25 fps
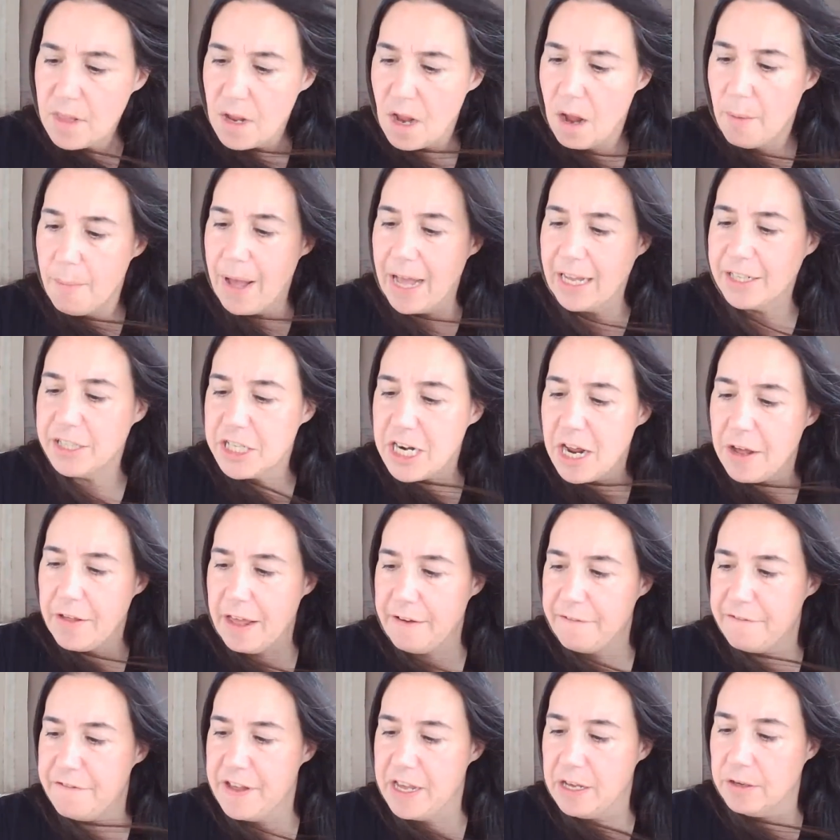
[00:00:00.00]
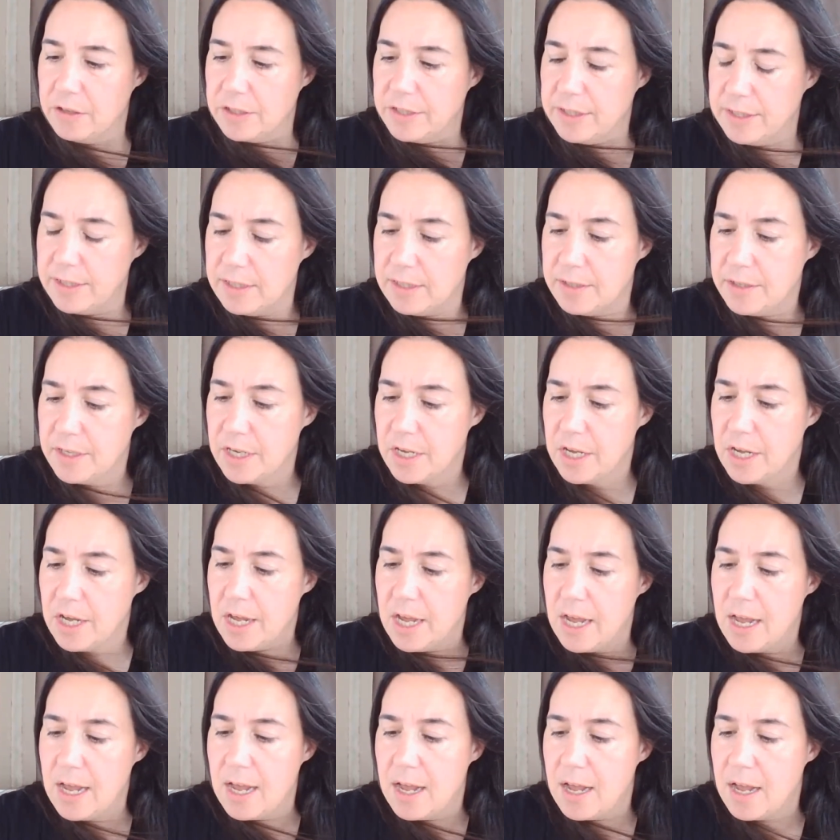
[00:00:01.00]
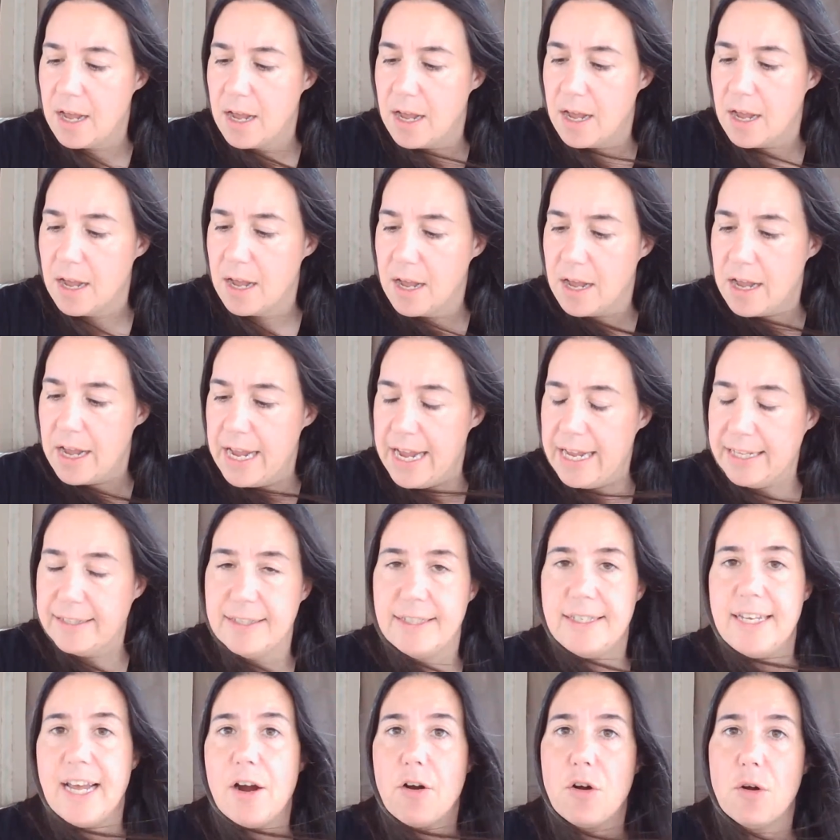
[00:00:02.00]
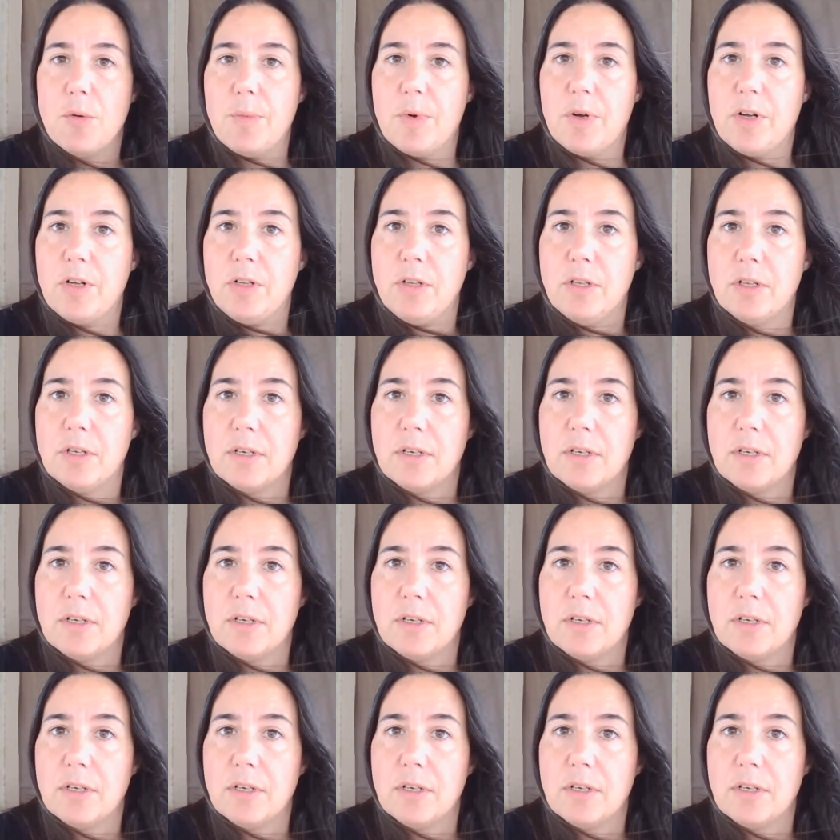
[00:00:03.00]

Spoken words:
Imagine how that feels. It's terrible.